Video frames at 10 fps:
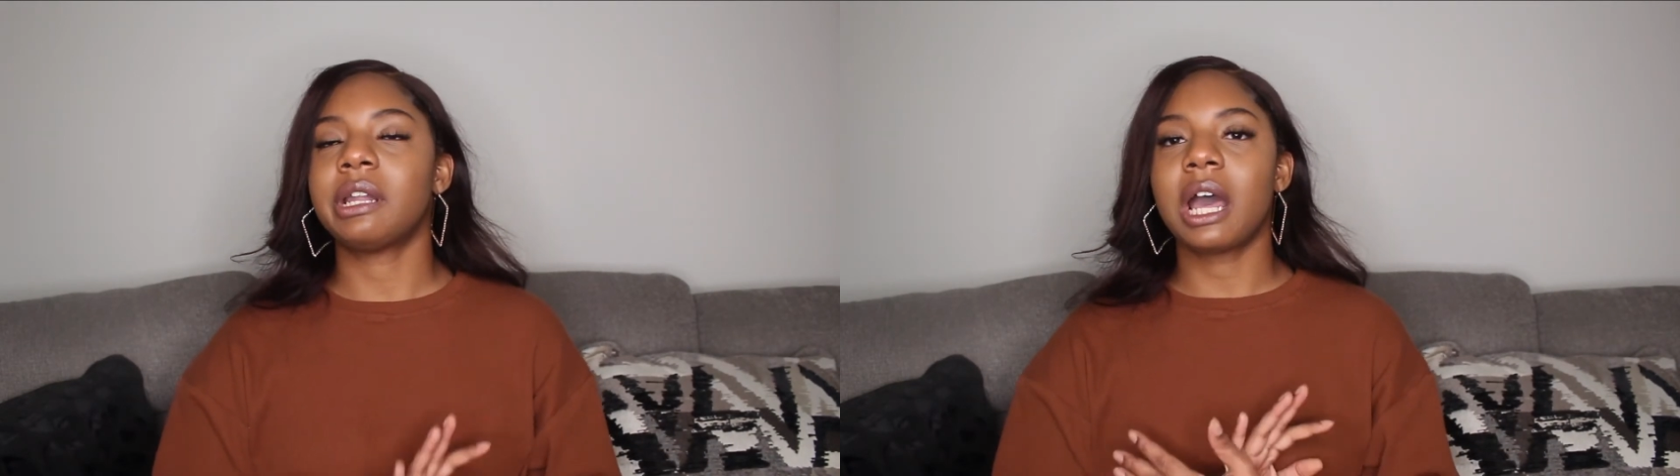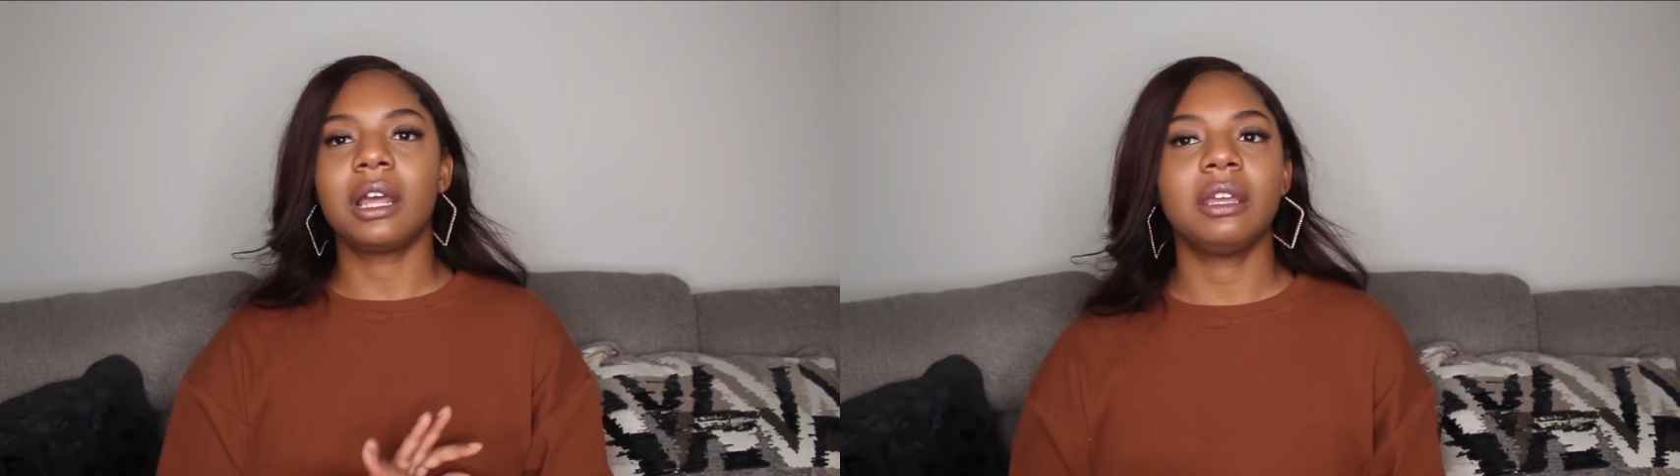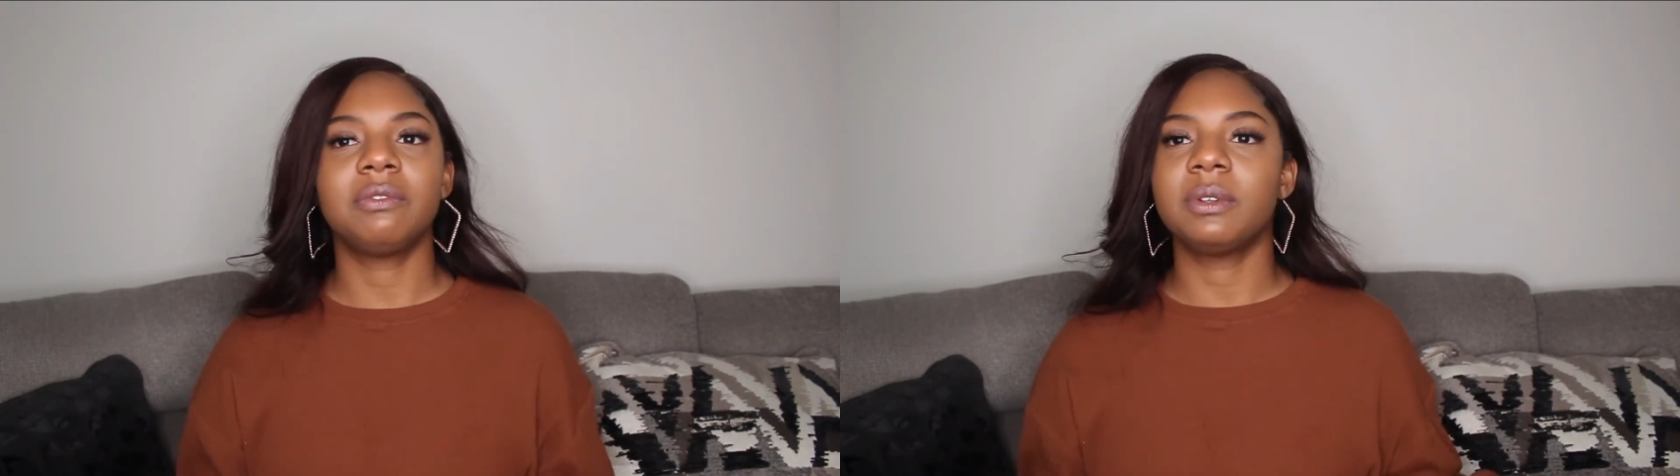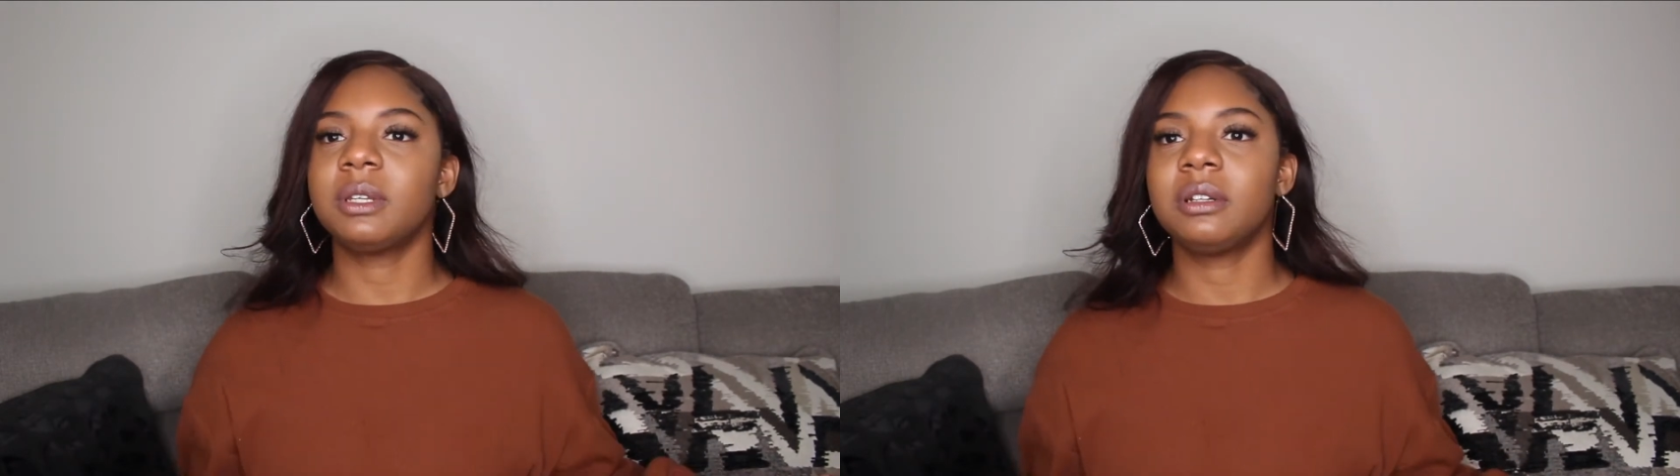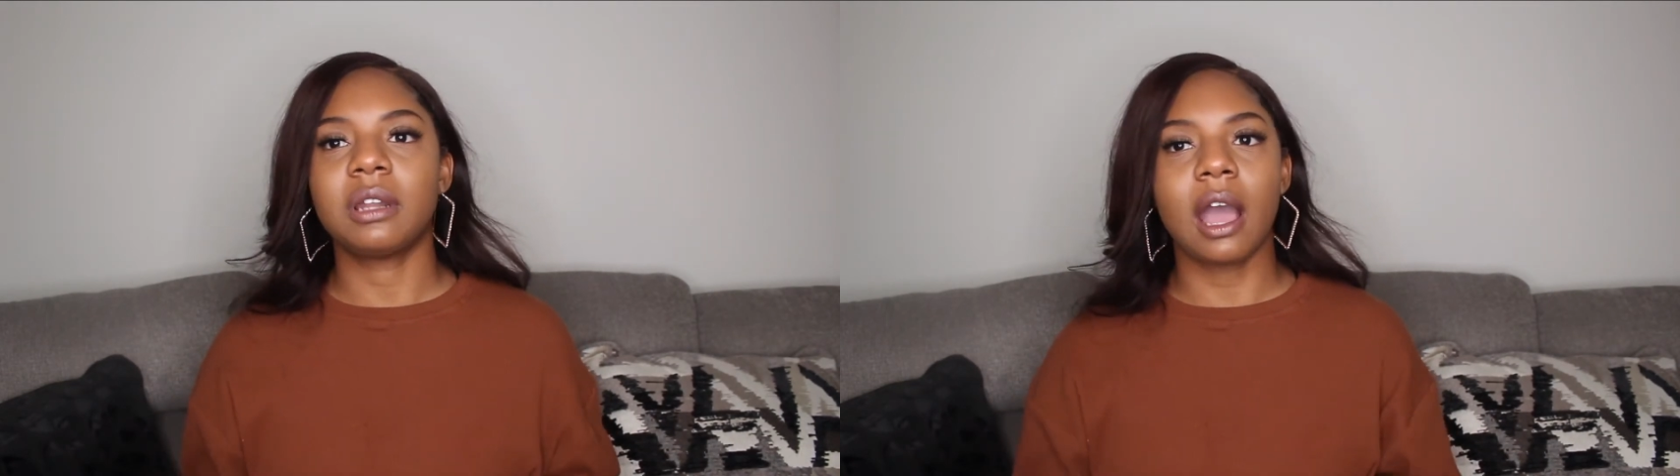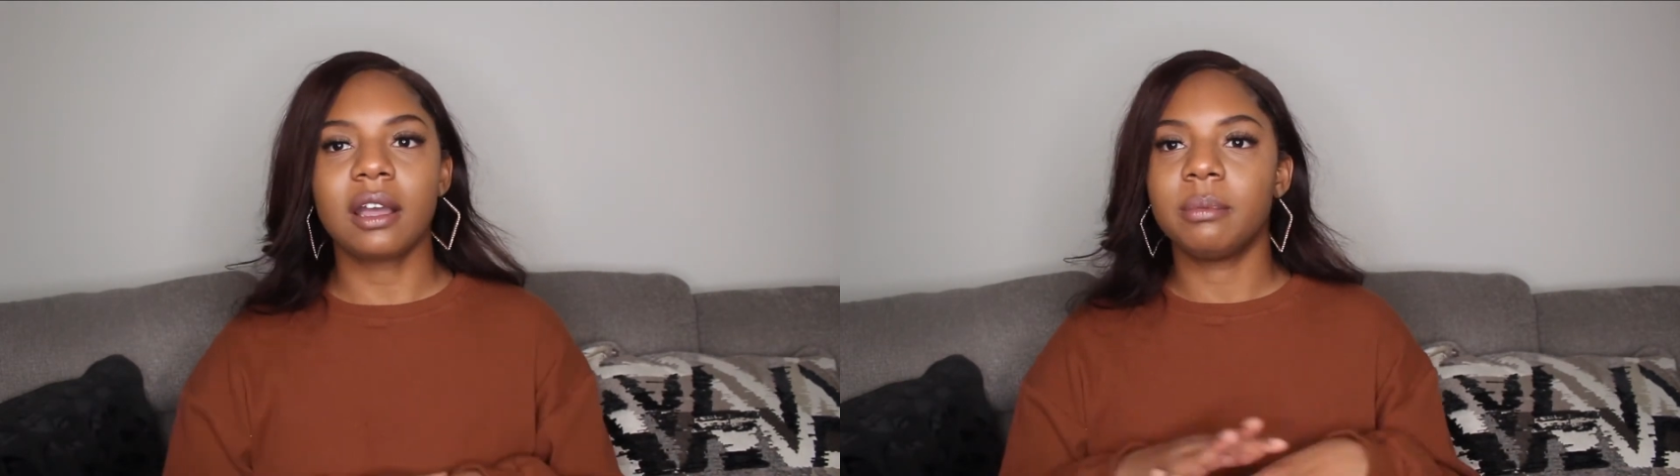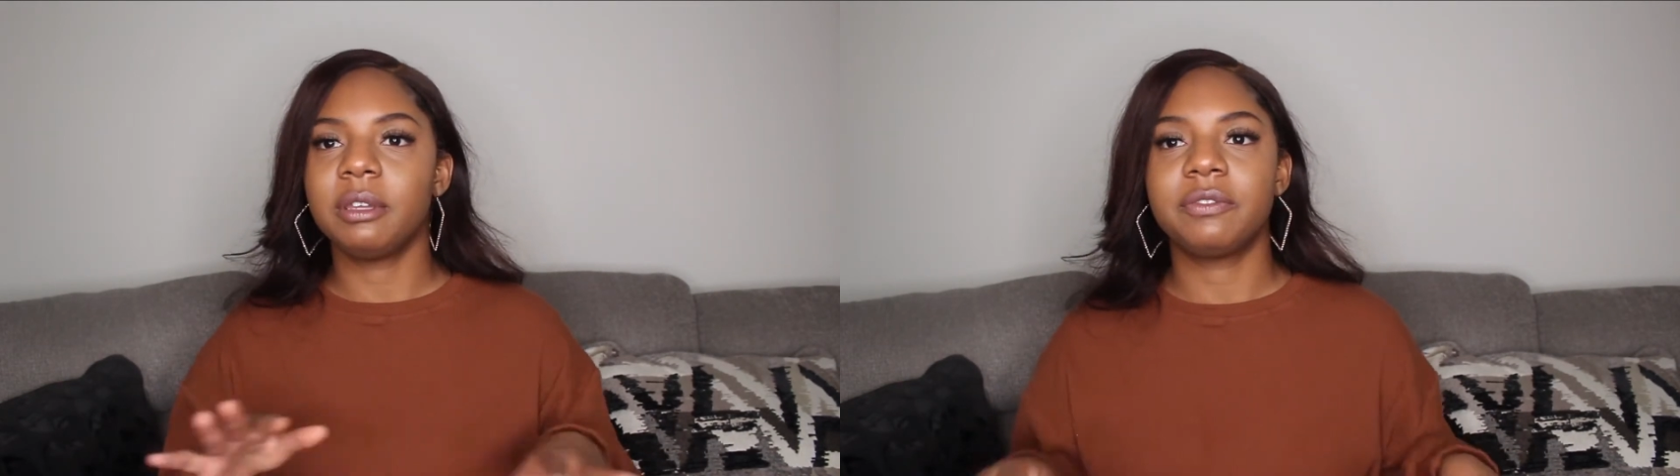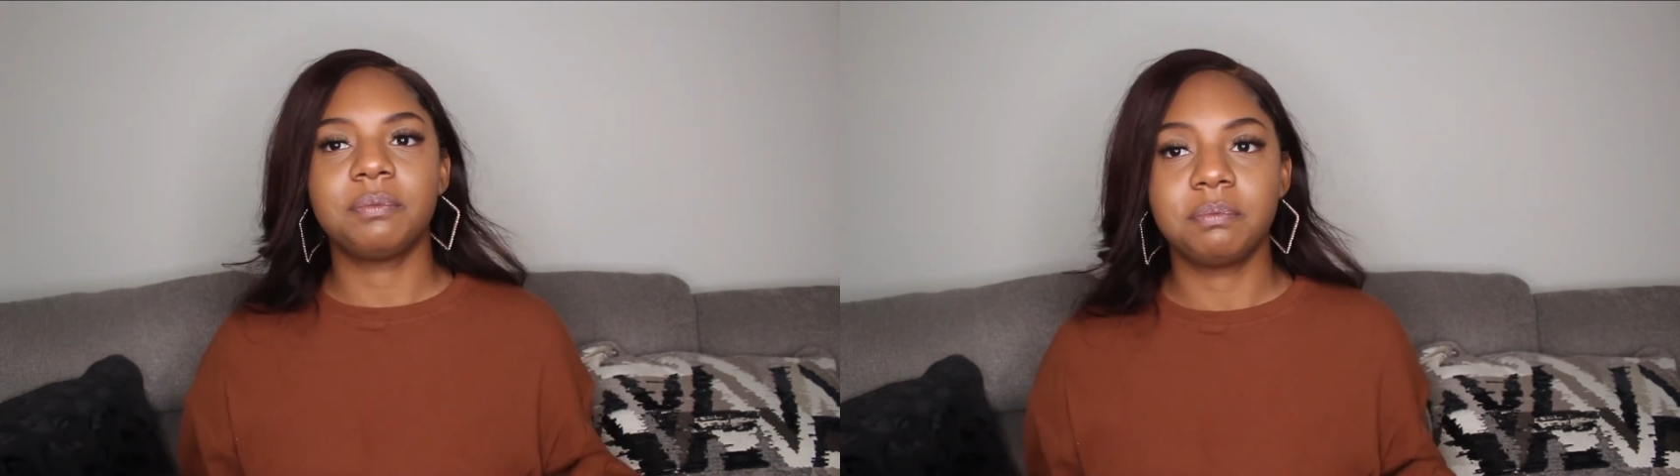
I could be